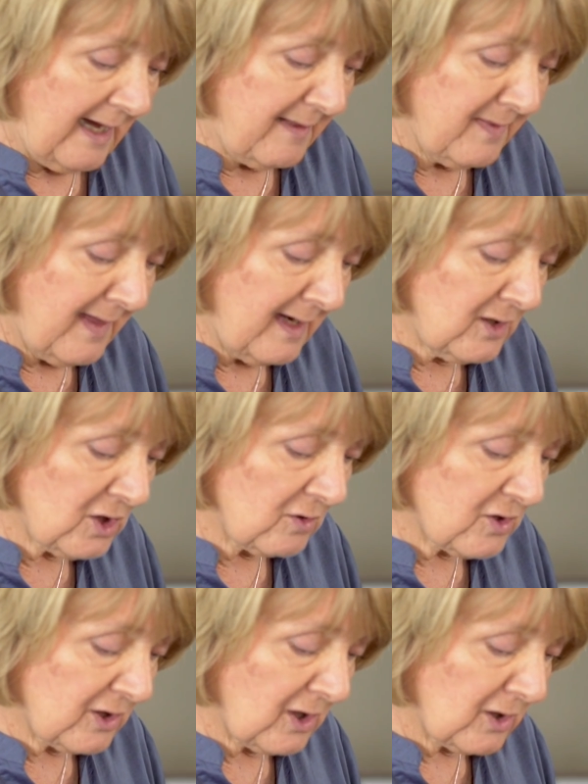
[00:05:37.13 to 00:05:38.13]
And then
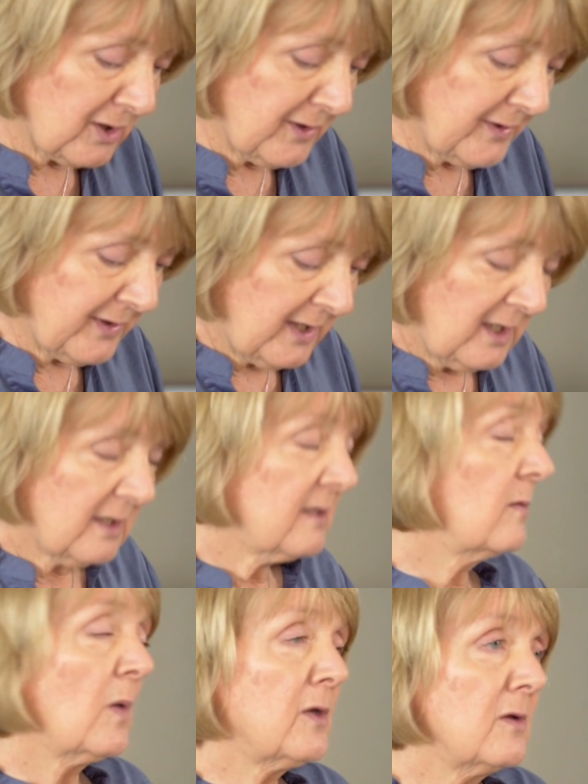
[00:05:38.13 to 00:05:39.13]
children can learn
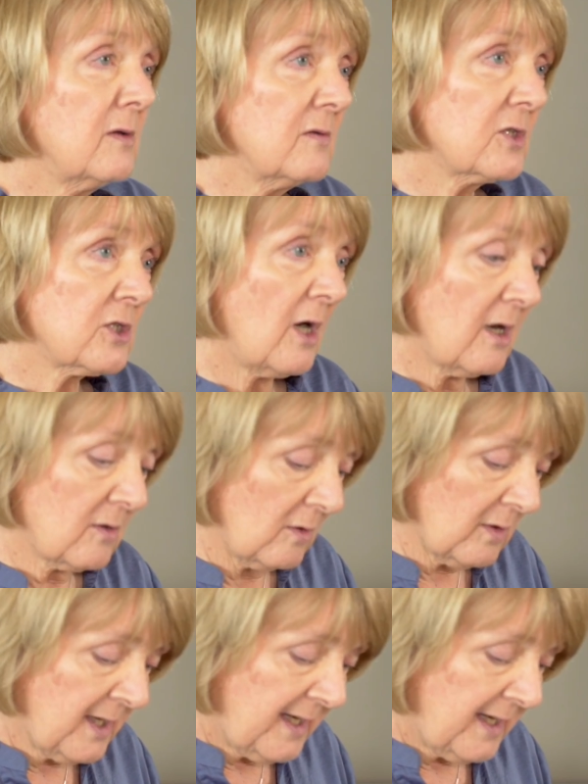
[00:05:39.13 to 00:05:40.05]
that when you use charcoal,